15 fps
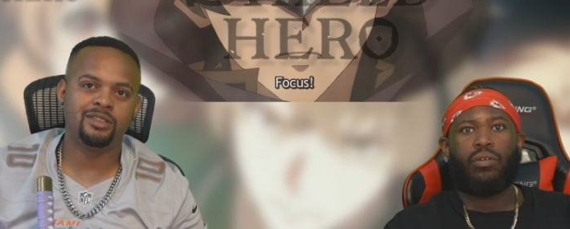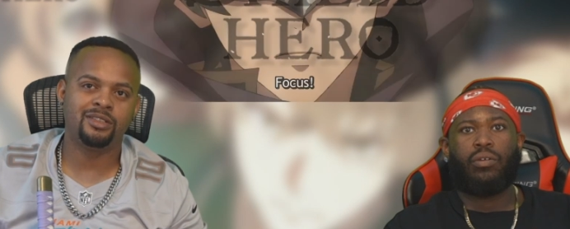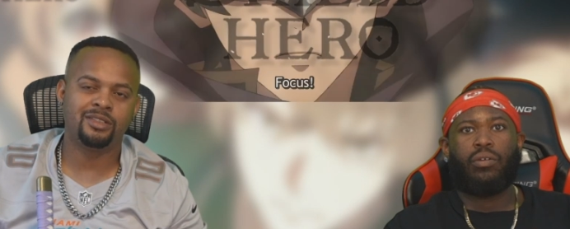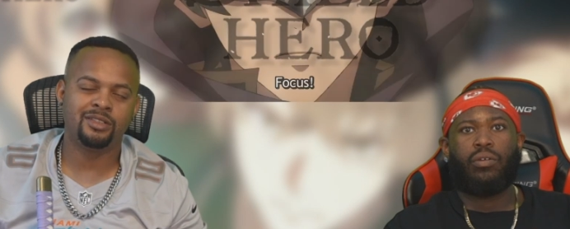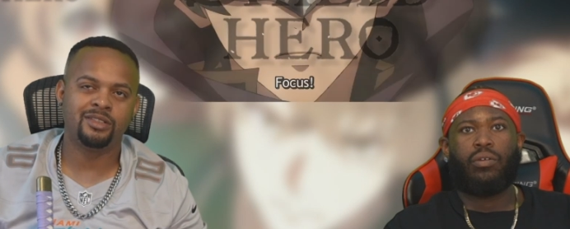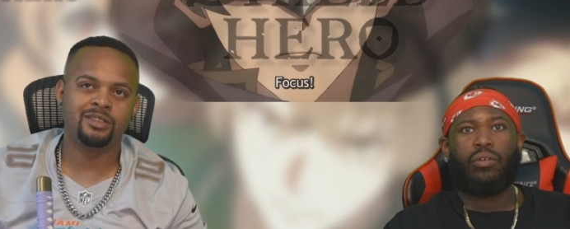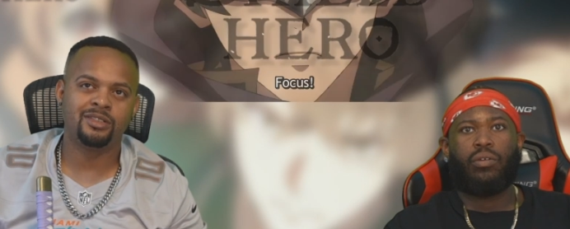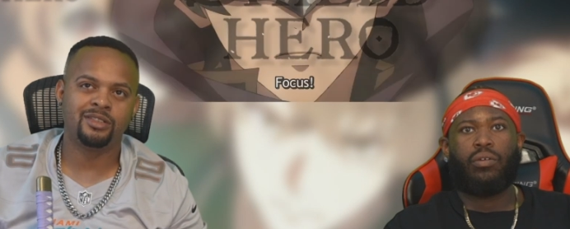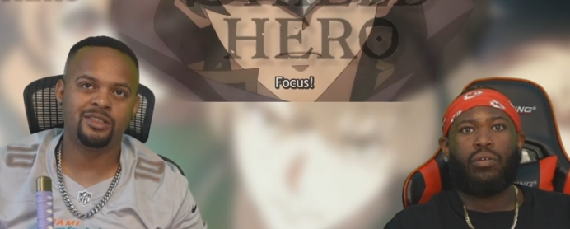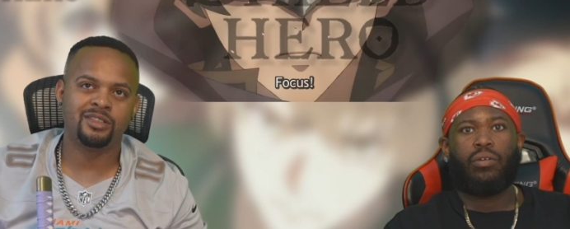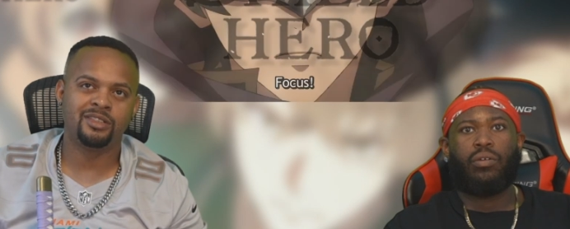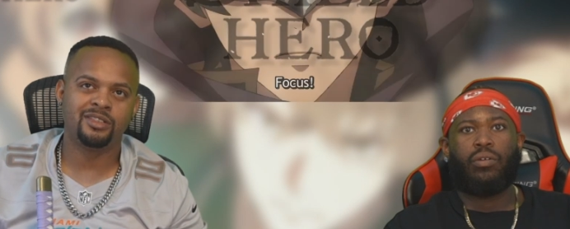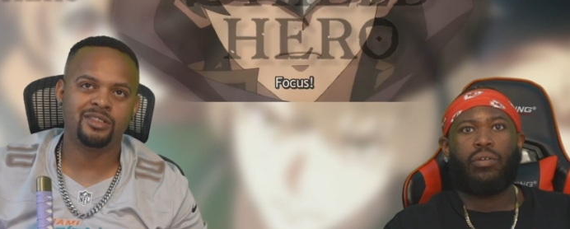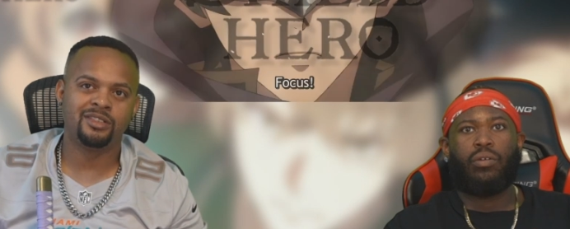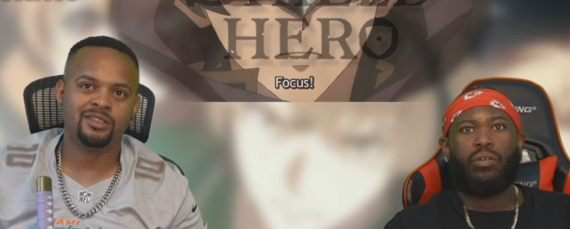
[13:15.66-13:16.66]

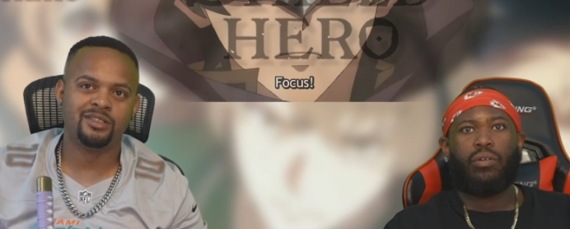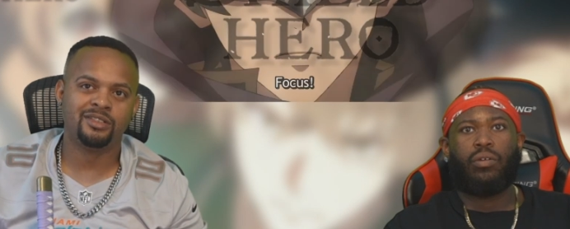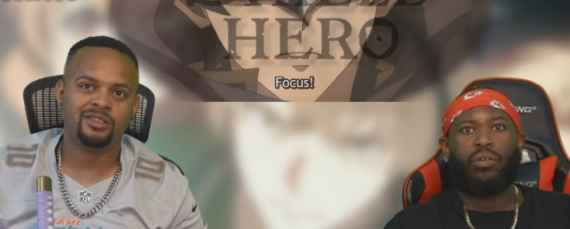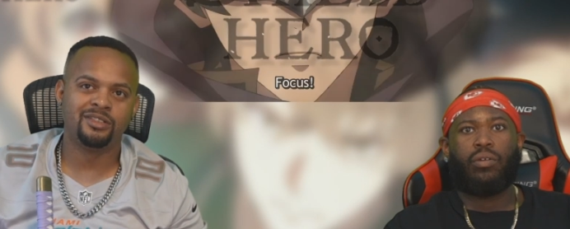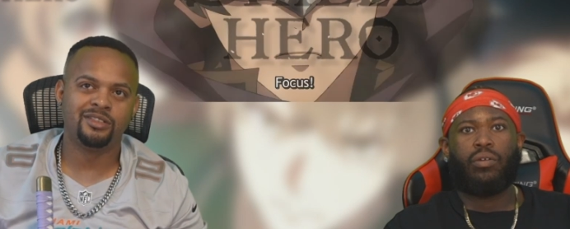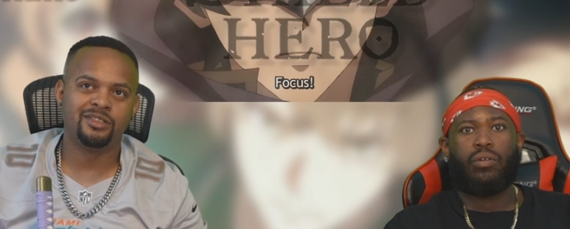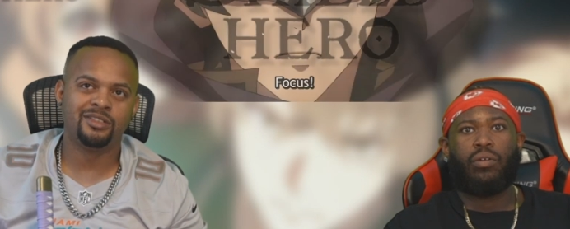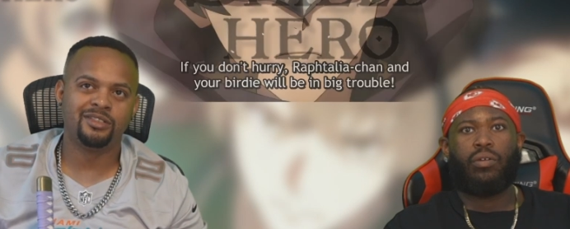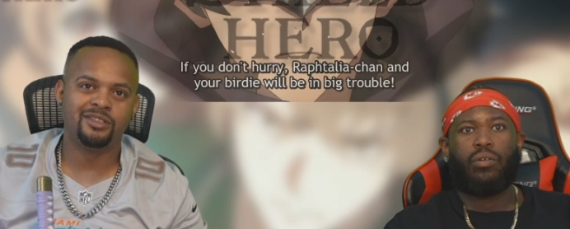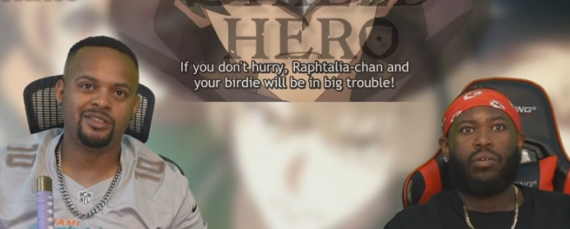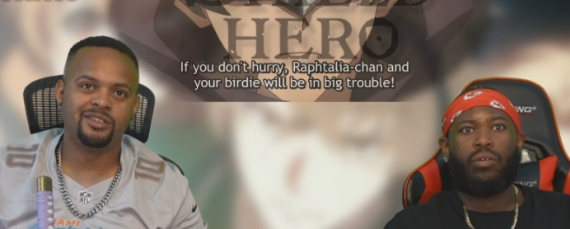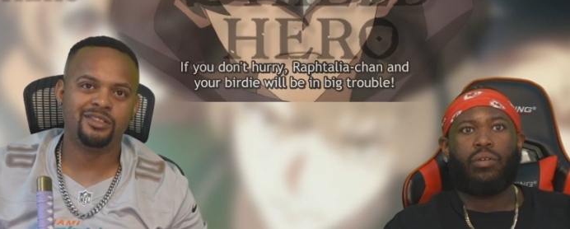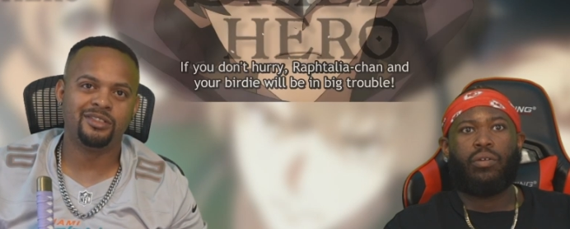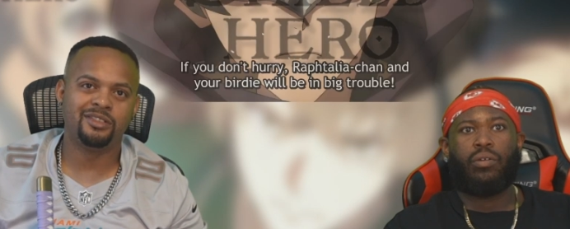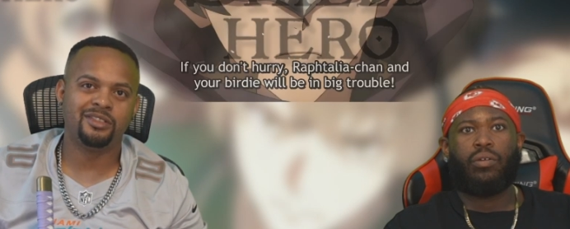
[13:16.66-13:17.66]

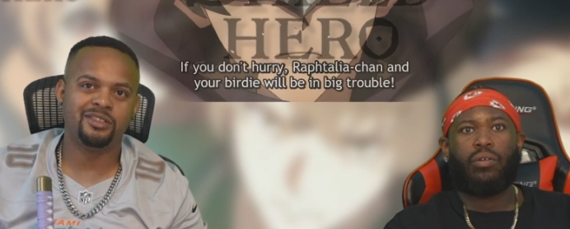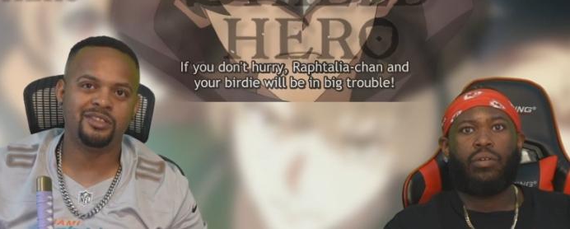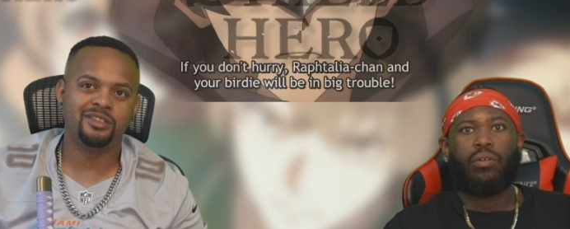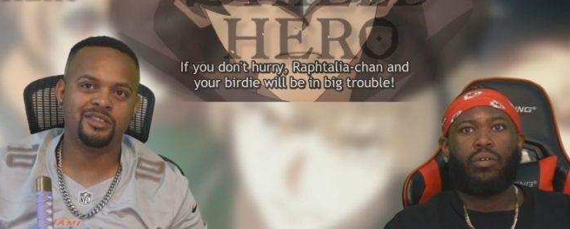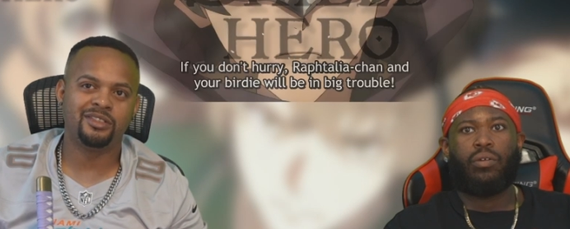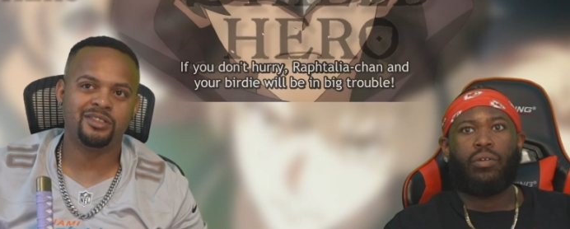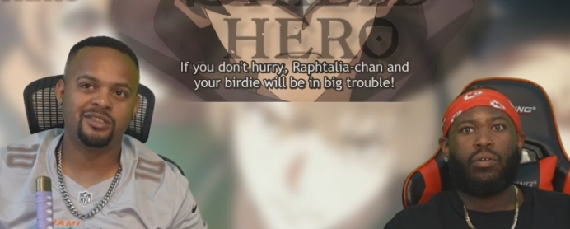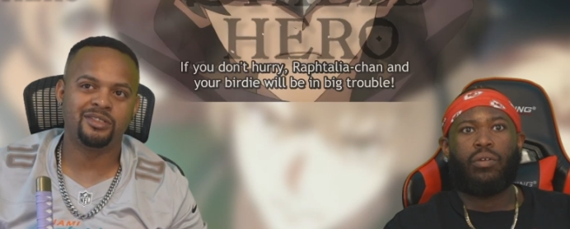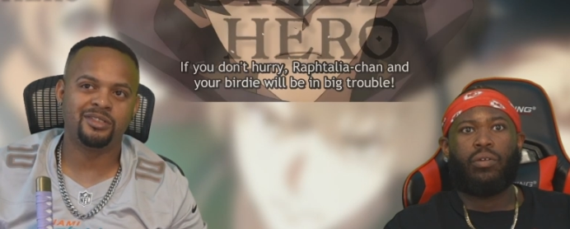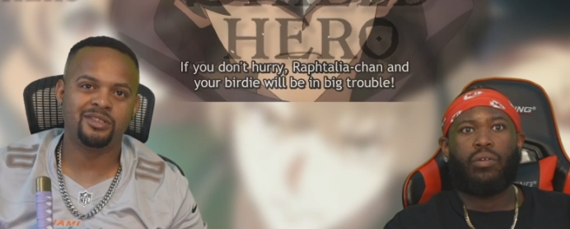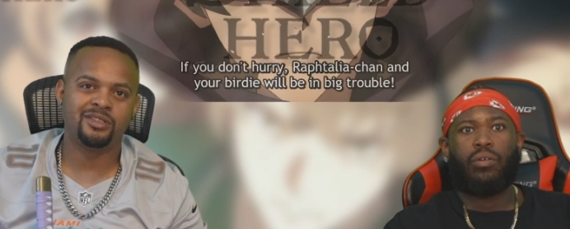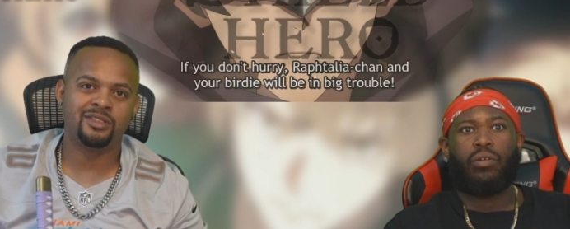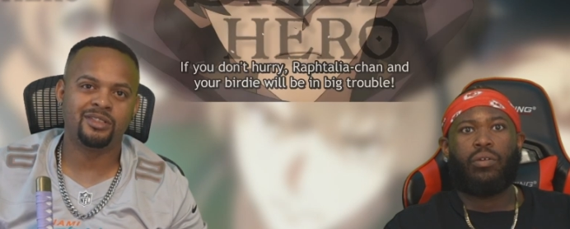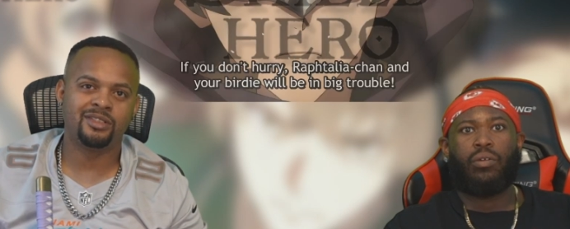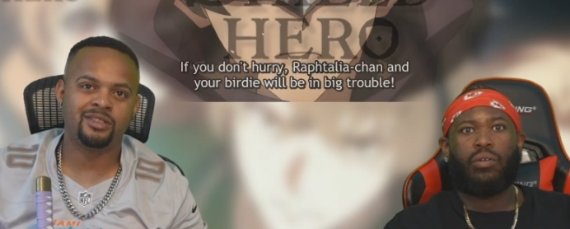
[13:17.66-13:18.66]

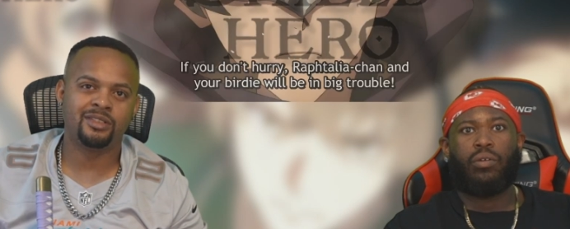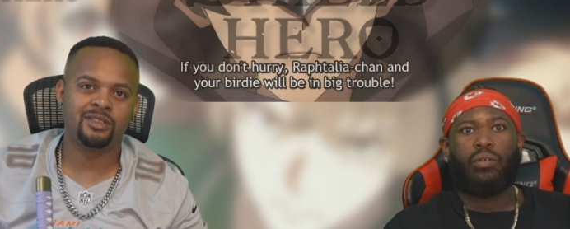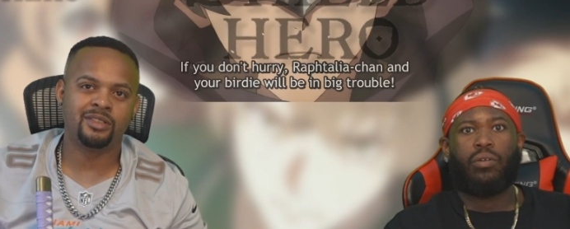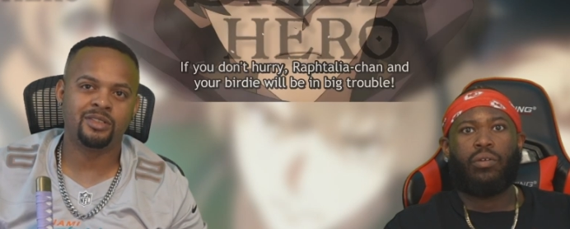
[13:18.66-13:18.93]
[no speech]